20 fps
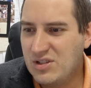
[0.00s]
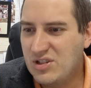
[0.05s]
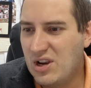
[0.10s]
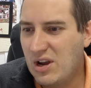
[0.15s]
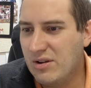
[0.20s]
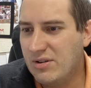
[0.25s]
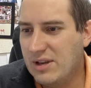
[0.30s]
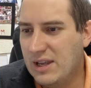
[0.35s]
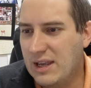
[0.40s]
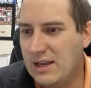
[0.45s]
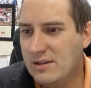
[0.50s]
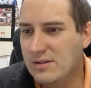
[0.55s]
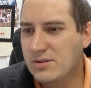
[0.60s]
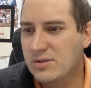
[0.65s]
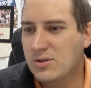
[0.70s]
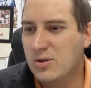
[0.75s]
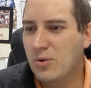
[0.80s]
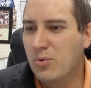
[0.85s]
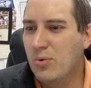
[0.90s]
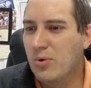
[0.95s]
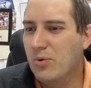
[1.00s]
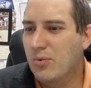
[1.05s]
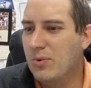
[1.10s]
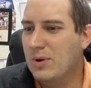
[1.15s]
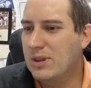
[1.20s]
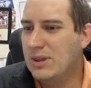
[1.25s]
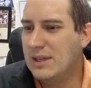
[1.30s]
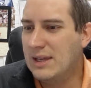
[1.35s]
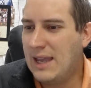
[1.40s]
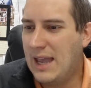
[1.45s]
the Chaldeans who were
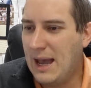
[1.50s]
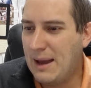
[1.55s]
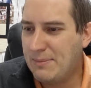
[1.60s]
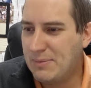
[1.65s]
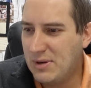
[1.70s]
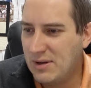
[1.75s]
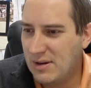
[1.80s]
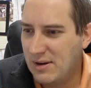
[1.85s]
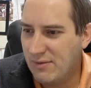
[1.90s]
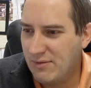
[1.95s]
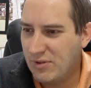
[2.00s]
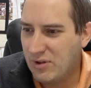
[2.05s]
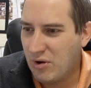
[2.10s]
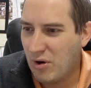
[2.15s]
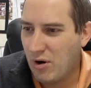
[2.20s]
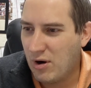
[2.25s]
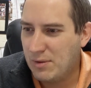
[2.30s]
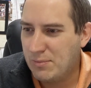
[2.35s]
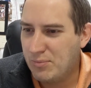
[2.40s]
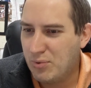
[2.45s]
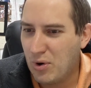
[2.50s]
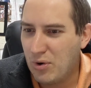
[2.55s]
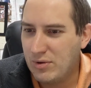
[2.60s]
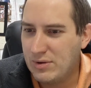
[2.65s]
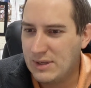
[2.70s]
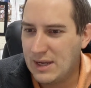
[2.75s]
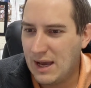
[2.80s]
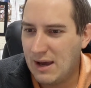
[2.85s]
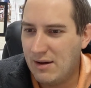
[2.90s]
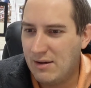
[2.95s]
with the captain of the guard
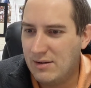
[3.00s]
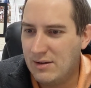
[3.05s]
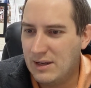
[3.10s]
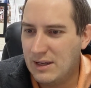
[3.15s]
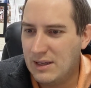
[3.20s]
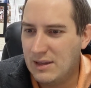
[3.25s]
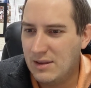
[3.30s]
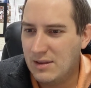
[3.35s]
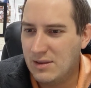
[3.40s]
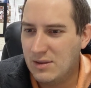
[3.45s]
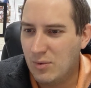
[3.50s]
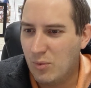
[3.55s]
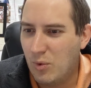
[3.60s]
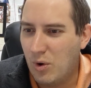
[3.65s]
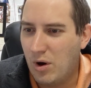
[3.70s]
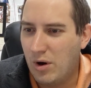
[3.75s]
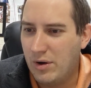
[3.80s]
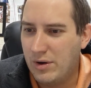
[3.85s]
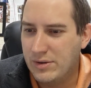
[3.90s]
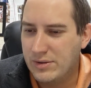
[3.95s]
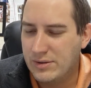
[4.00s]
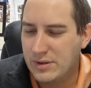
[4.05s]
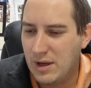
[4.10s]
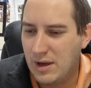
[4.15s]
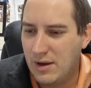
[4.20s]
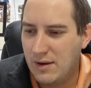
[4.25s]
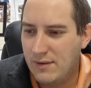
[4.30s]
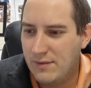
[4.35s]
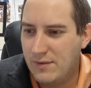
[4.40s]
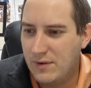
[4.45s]
broke down in the walls
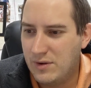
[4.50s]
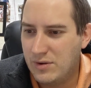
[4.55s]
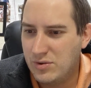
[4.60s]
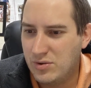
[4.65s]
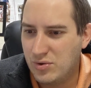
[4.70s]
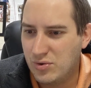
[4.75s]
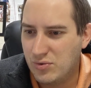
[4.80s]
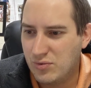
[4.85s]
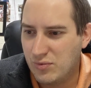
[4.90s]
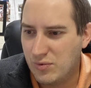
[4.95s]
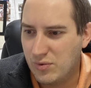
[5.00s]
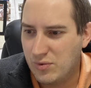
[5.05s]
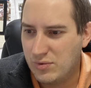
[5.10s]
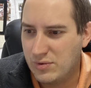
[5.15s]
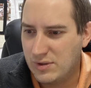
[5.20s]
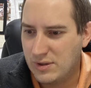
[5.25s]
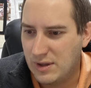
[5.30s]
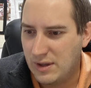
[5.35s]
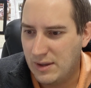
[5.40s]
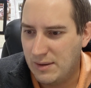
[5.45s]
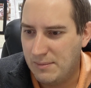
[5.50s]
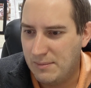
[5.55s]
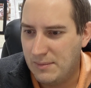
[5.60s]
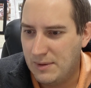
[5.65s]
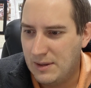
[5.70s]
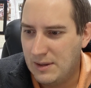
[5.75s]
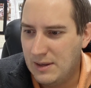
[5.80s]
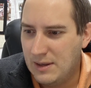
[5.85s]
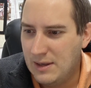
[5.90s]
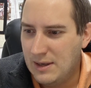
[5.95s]
of Jerusalem.
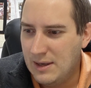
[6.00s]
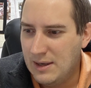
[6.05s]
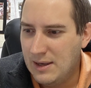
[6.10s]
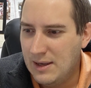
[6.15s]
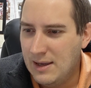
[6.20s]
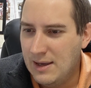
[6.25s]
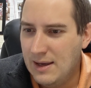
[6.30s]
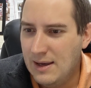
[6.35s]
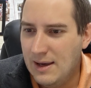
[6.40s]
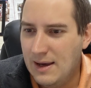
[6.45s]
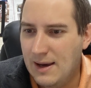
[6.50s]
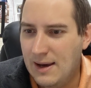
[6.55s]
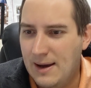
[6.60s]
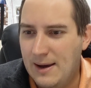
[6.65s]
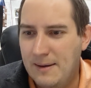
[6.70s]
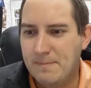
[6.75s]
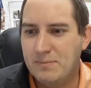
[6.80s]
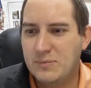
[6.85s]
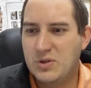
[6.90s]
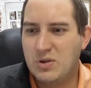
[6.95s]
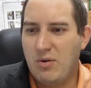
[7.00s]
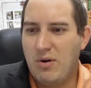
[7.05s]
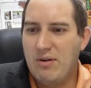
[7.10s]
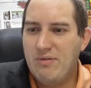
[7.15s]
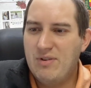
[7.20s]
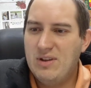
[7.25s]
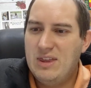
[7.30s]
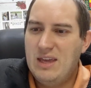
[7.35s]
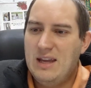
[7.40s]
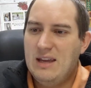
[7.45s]
So
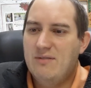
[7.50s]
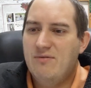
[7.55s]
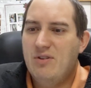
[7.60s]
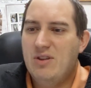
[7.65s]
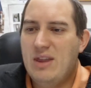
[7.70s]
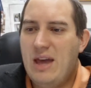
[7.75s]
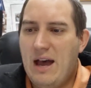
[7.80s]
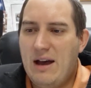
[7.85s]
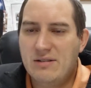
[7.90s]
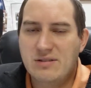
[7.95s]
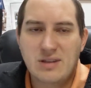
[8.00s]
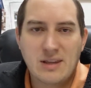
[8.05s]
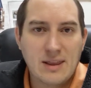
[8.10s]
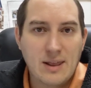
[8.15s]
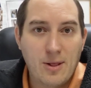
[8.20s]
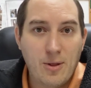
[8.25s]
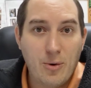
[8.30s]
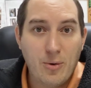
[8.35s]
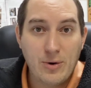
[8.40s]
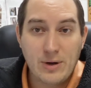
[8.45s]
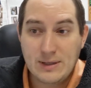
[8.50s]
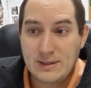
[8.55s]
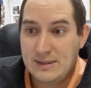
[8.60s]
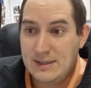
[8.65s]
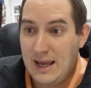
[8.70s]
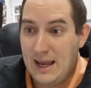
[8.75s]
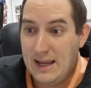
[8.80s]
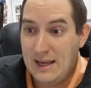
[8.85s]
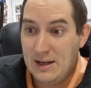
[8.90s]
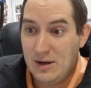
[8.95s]
everything in the house of the Lord is
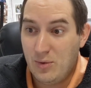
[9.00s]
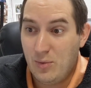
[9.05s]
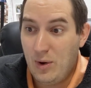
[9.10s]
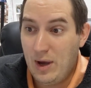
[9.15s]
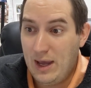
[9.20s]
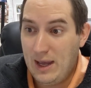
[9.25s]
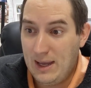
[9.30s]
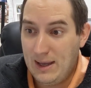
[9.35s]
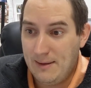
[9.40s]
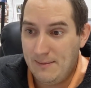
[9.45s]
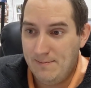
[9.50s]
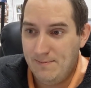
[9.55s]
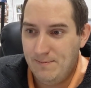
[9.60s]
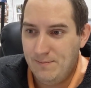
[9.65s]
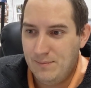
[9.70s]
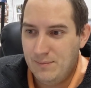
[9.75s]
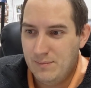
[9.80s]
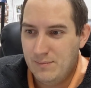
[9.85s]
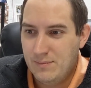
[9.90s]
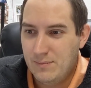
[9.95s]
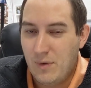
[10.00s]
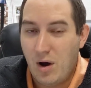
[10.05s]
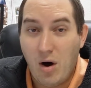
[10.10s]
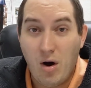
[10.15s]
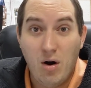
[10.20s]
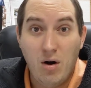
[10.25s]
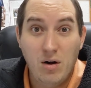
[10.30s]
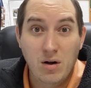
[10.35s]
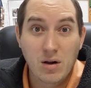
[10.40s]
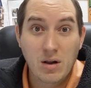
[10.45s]
taken away.
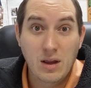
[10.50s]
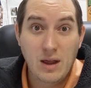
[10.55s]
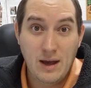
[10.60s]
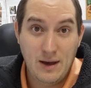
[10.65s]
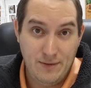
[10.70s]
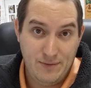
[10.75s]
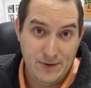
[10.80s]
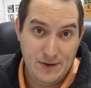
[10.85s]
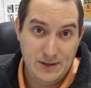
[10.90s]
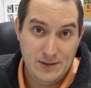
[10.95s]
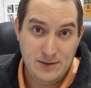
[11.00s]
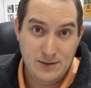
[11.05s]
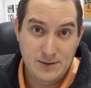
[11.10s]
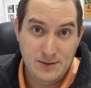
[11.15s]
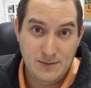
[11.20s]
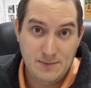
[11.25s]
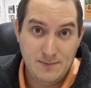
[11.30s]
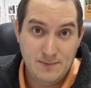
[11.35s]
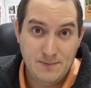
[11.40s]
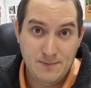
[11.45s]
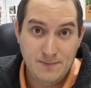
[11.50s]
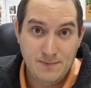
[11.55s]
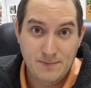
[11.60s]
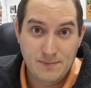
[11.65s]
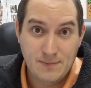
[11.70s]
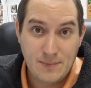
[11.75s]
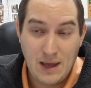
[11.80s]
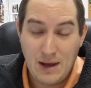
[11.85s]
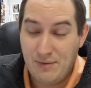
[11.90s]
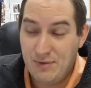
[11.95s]
All of it.
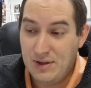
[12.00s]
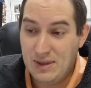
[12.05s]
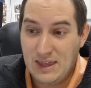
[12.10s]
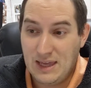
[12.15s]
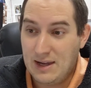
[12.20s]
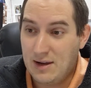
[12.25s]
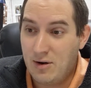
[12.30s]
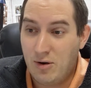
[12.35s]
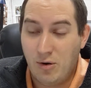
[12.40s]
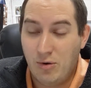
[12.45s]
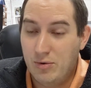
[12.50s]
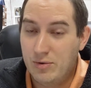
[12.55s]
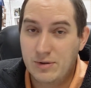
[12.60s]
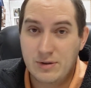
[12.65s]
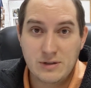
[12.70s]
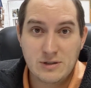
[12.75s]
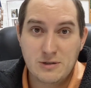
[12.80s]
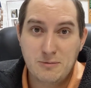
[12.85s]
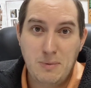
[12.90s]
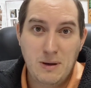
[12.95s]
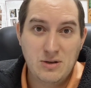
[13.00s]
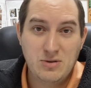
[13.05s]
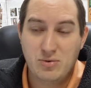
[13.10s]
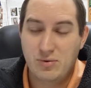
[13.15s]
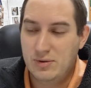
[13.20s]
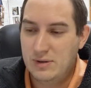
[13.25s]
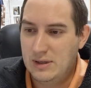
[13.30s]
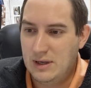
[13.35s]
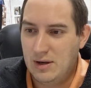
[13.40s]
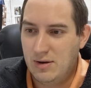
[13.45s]
Everything hold
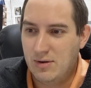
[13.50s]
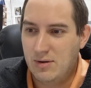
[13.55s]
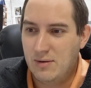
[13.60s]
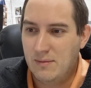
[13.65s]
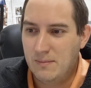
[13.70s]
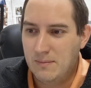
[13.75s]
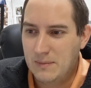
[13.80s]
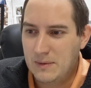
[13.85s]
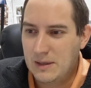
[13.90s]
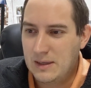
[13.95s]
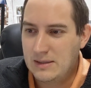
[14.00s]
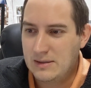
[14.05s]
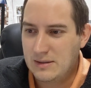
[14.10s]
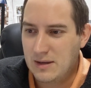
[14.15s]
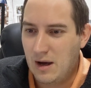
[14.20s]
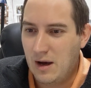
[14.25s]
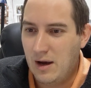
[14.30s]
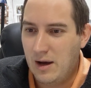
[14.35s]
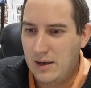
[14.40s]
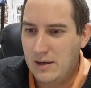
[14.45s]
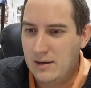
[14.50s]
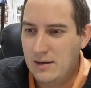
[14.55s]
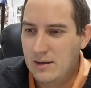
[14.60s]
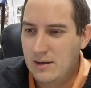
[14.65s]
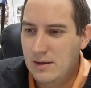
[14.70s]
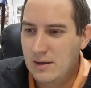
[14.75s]
special and dear is gone.